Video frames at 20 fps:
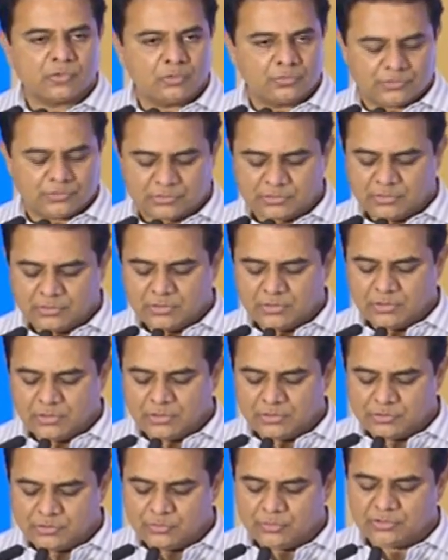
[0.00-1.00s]
growth
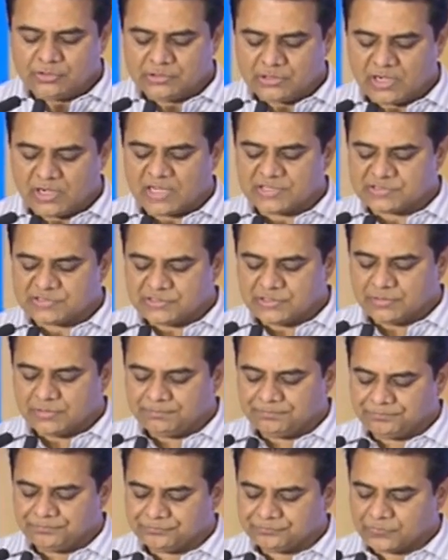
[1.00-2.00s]
during the last year.
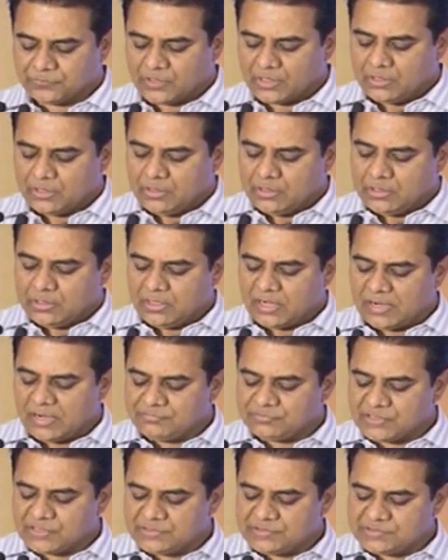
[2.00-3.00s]

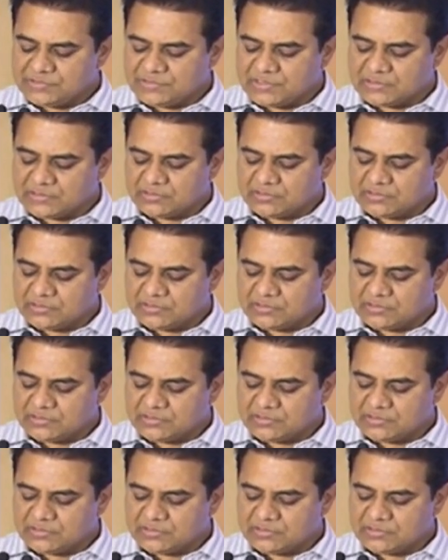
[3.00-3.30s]
Life sciences